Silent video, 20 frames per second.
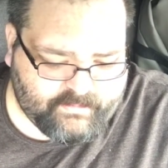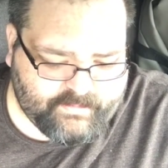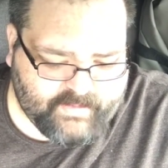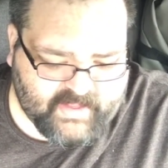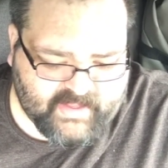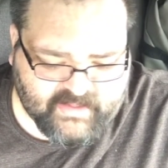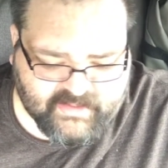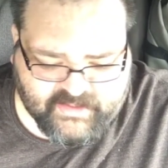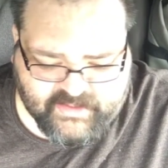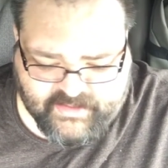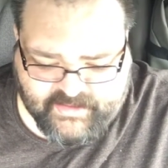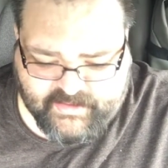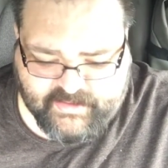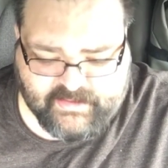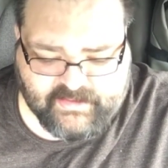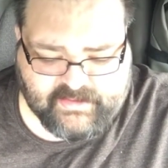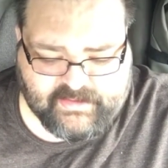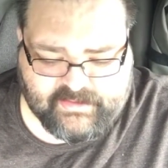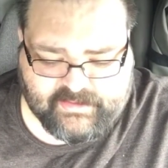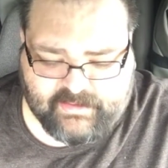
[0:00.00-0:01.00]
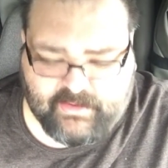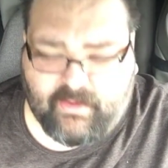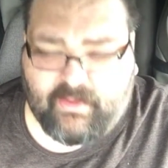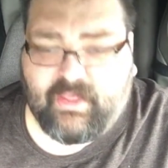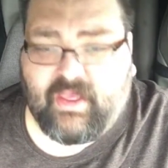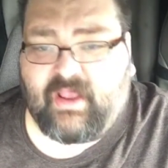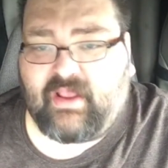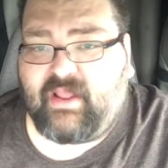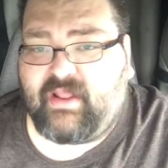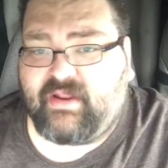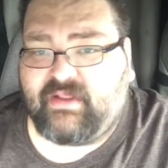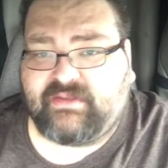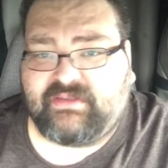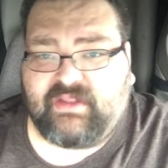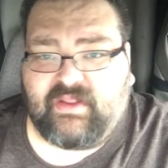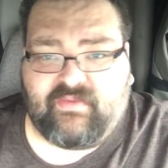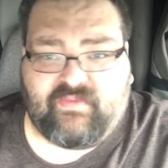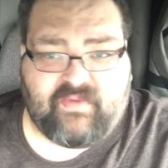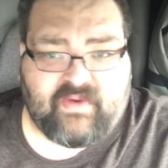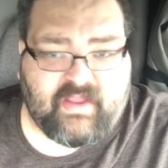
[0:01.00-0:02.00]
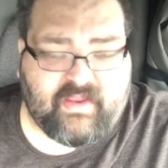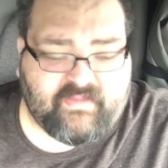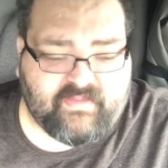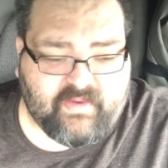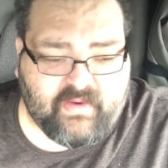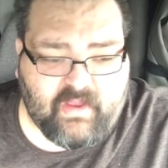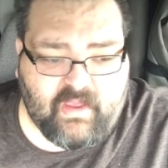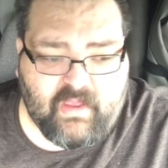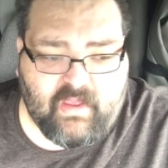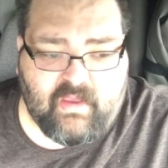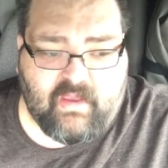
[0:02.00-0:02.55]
peaches, all that kind of stuff. Whatever